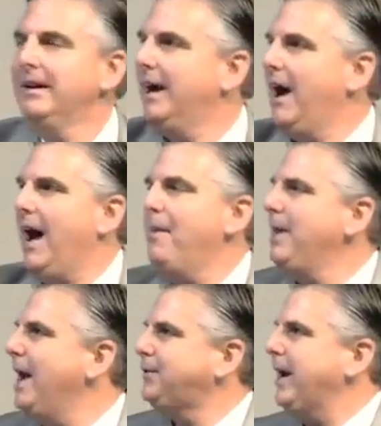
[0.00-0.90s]
I, am
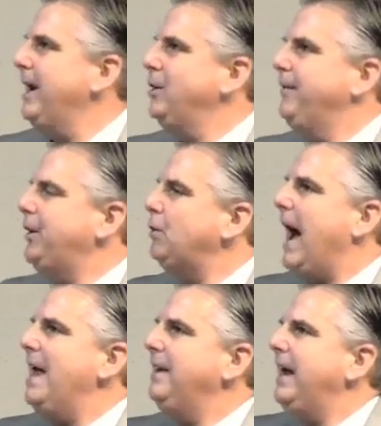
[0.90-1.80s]
not saying if you
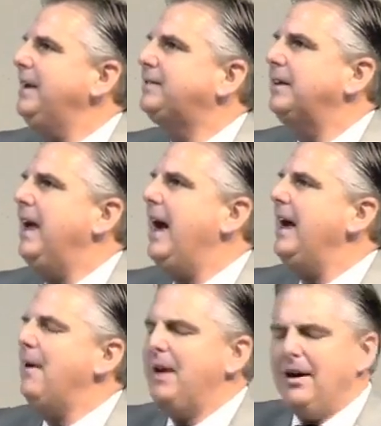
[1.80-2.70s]
got needs today,
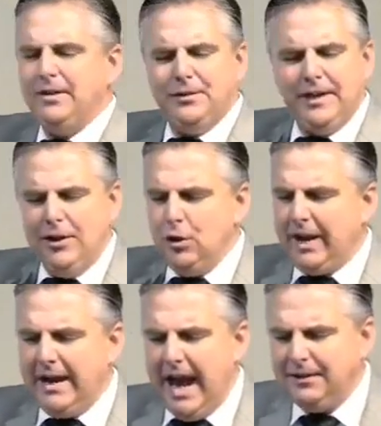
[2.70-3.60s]
I'm not just saying you
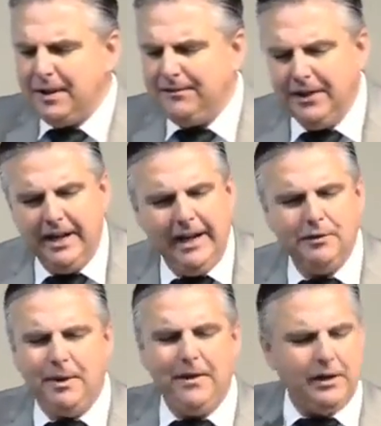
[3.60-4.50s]
can't ask Him for needs,
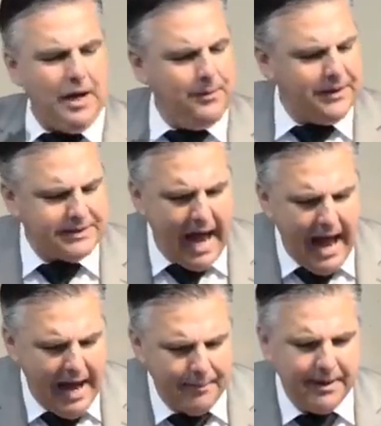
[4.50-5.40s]
but there comes a
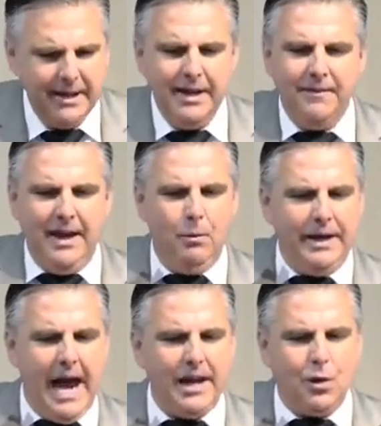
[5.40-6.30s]
time that we
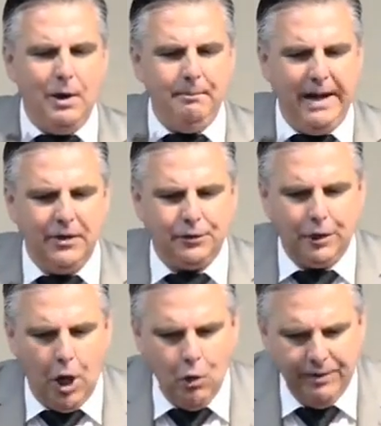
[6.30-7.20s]
got to quit being
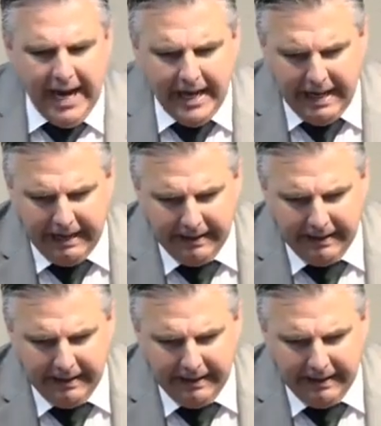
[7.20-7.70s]
so needy.